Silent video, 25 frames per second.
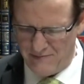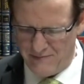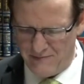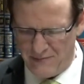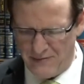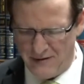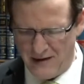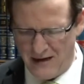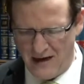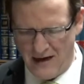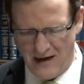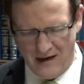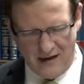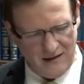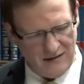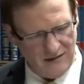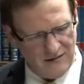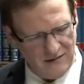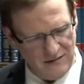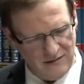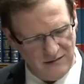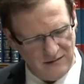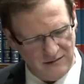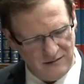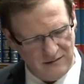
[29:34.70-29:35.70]

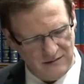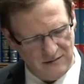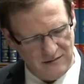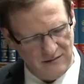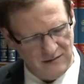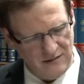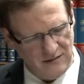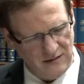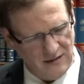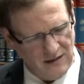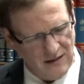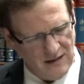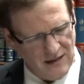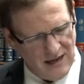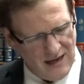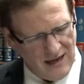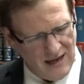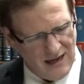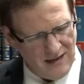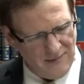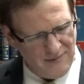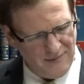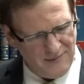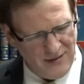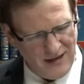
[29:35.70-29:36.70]
par
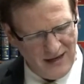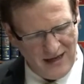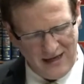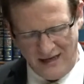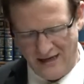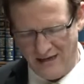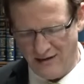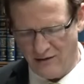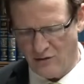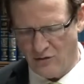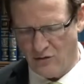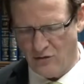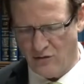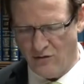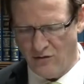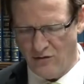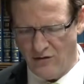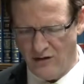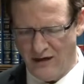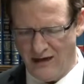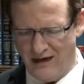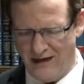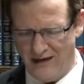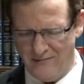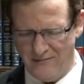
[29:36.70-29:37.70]
haba al
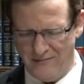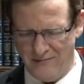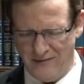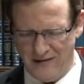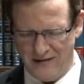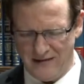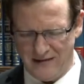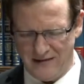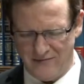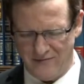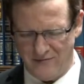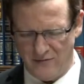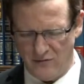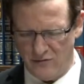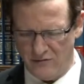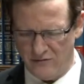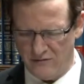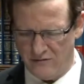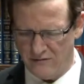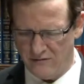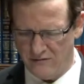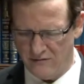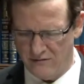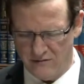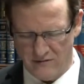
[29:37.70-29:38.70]
kol hamitzvot,
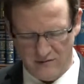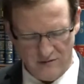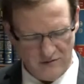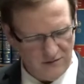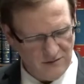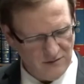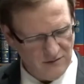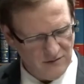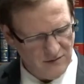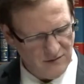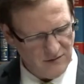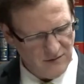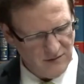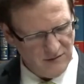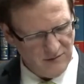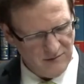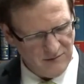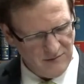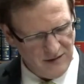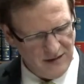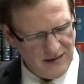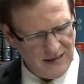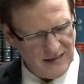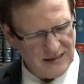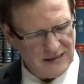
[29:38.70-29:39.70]

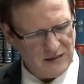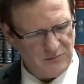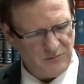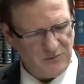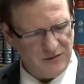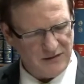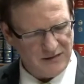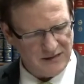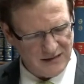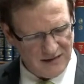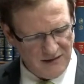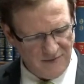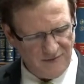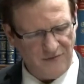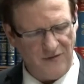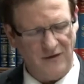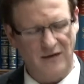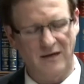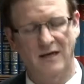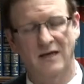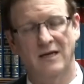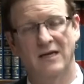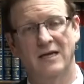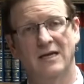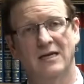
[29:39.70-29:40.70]
meaning
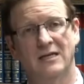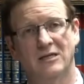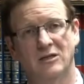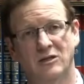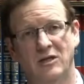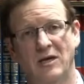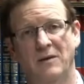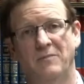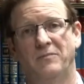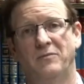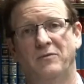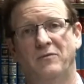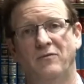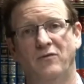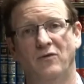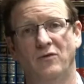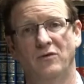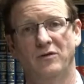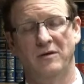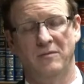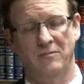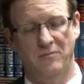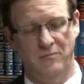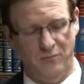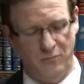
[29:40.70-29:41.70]
specifically, except for
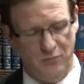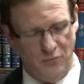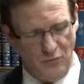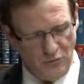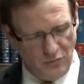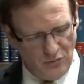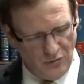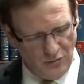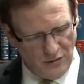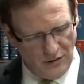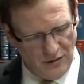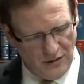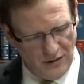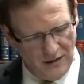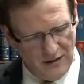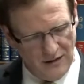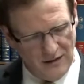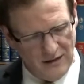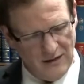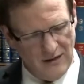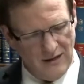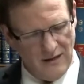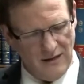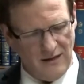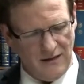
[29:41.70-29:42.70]
the bull
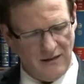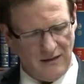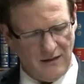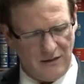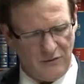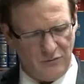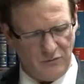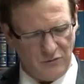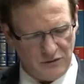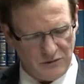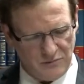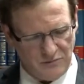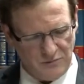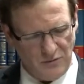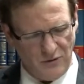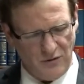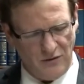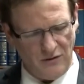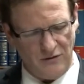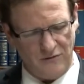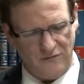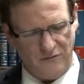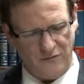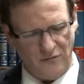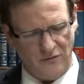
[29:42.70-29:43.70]
that was
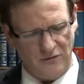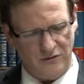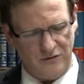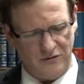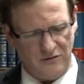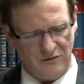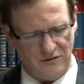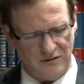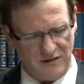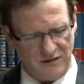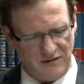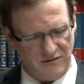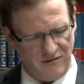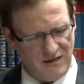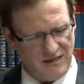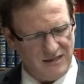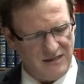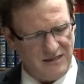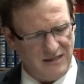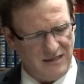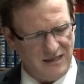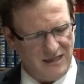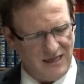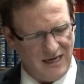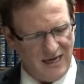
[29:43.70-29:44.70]
brought for
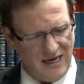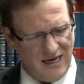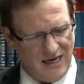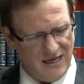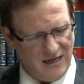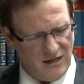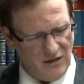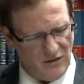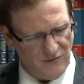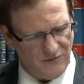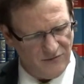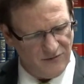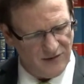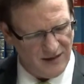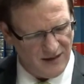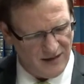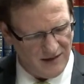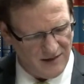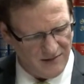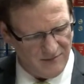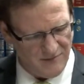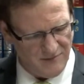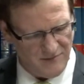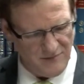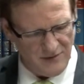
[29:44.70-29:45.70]
transgressing any of
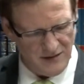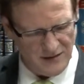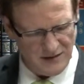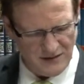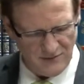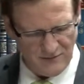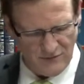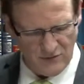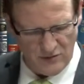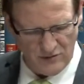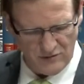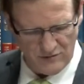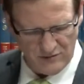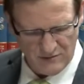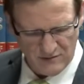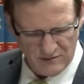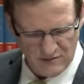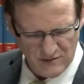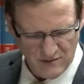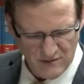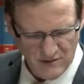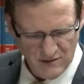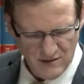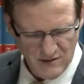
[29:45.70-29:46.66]
the mitzvot.